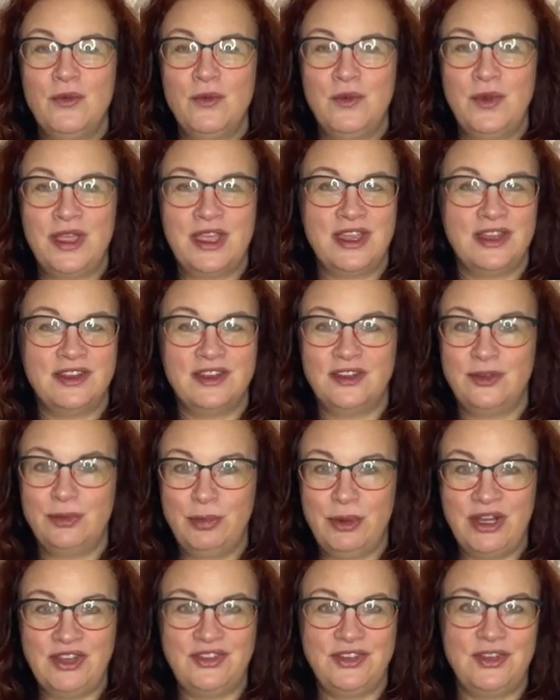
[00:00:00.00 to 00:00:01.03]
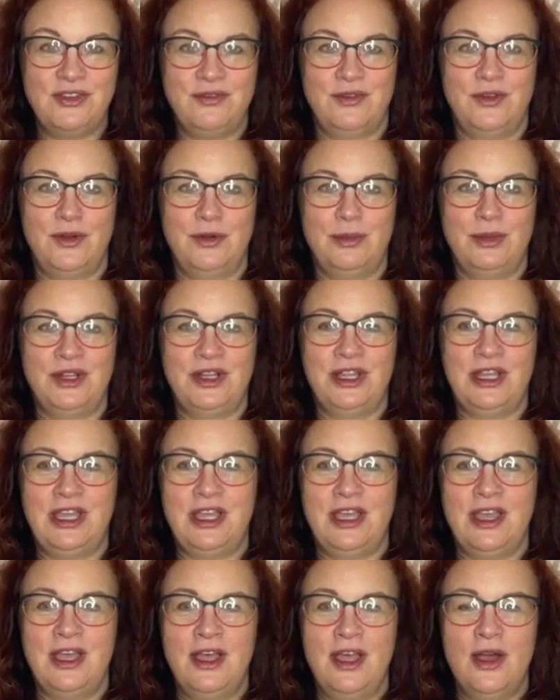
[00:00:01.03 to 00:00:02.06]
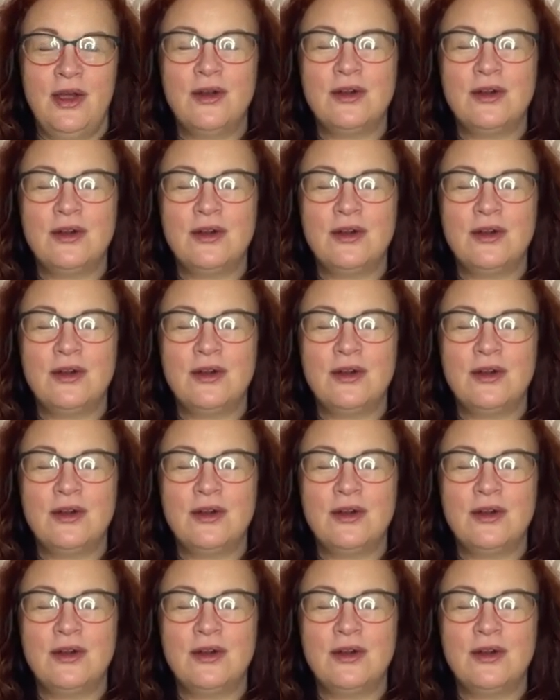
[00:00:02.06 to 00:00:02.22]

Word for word: we can express it verbally,